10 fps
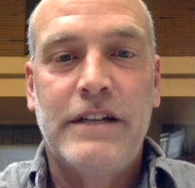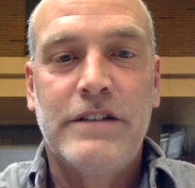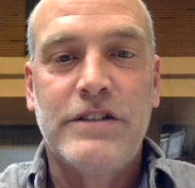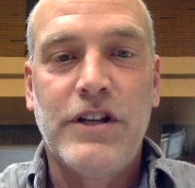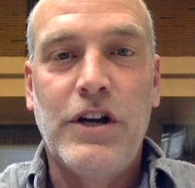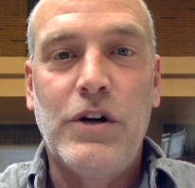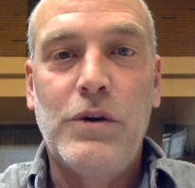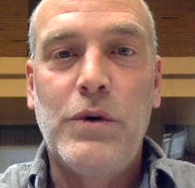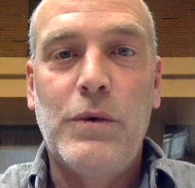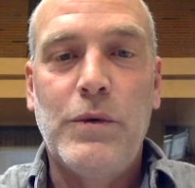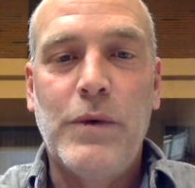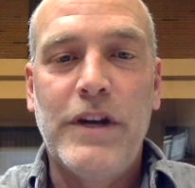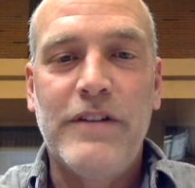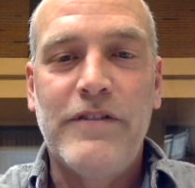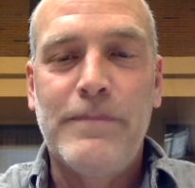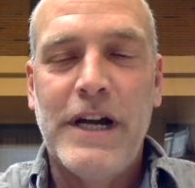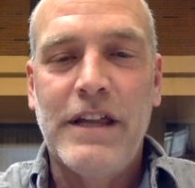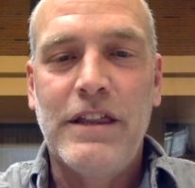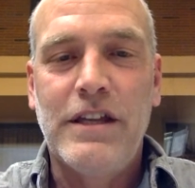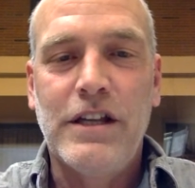So one of my
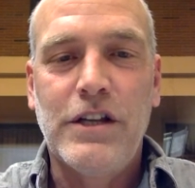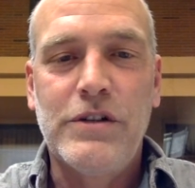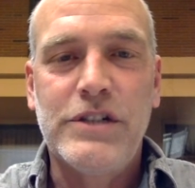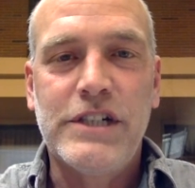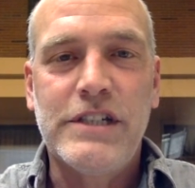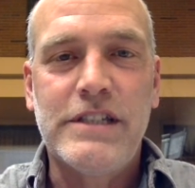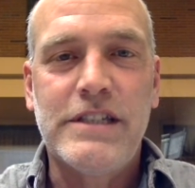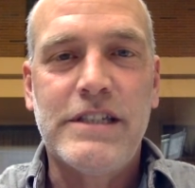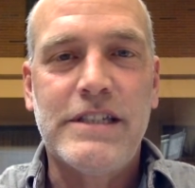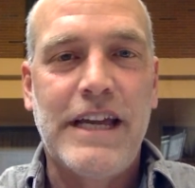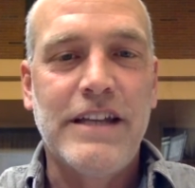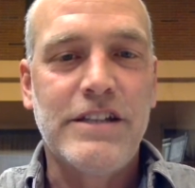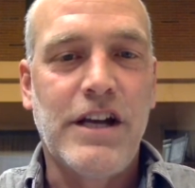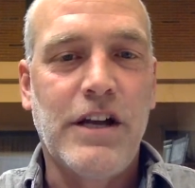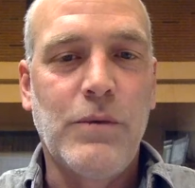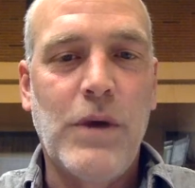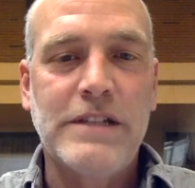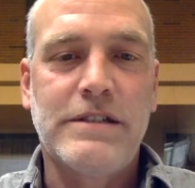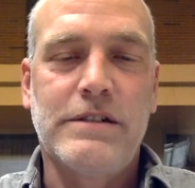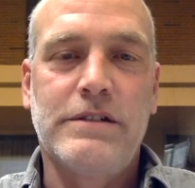theologians is Anton
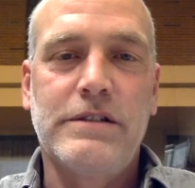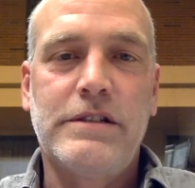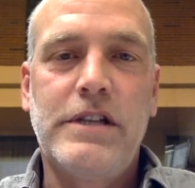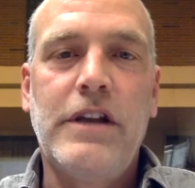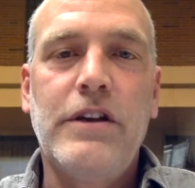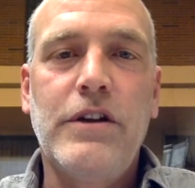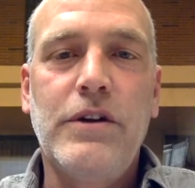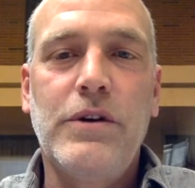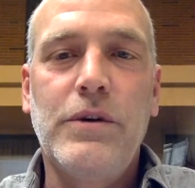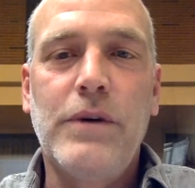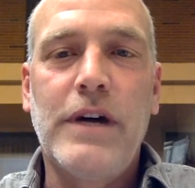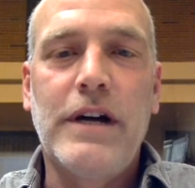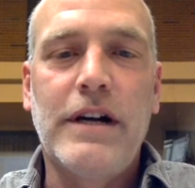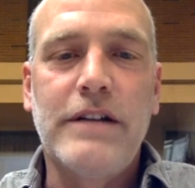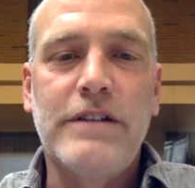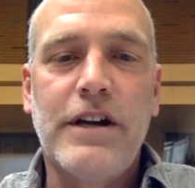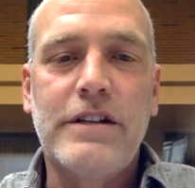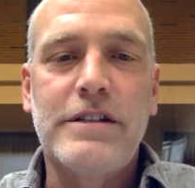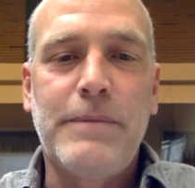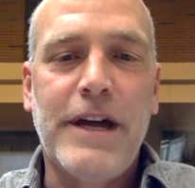Wessels, who
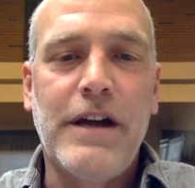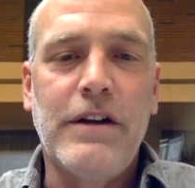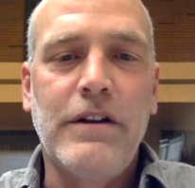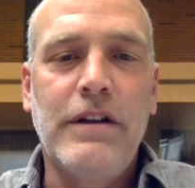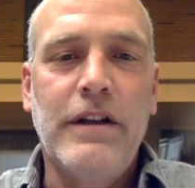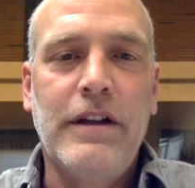talks about